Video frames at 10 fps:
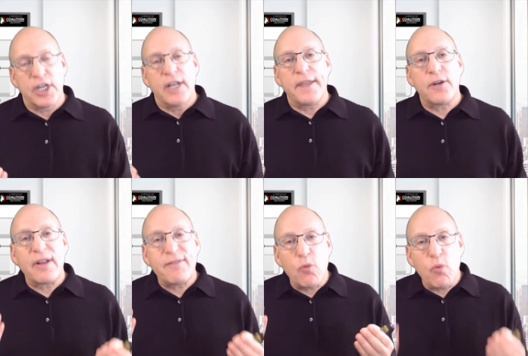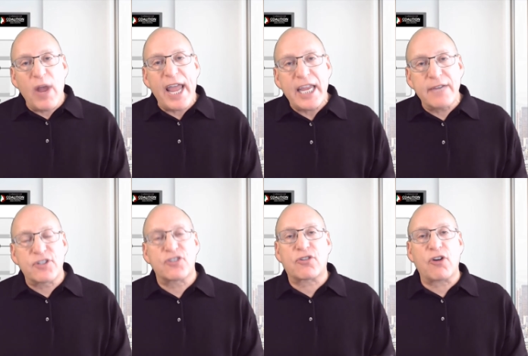They don't have a way of
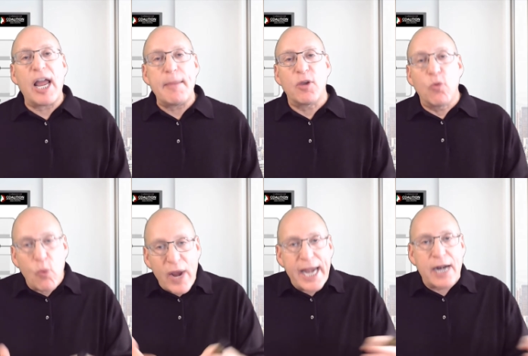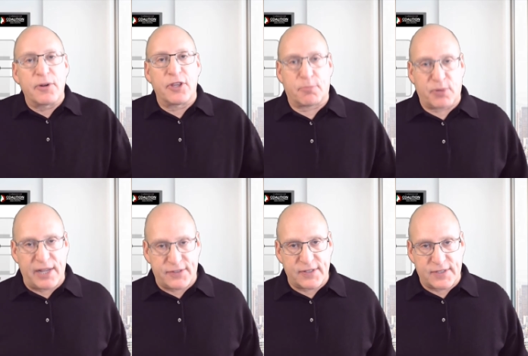describing where in the
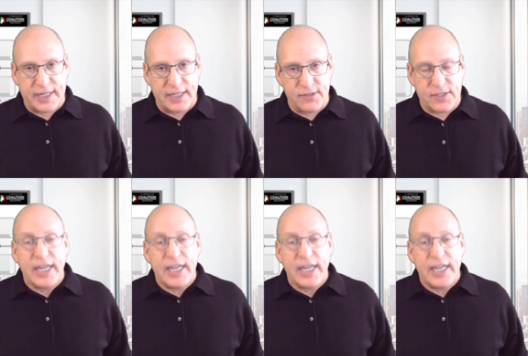process it is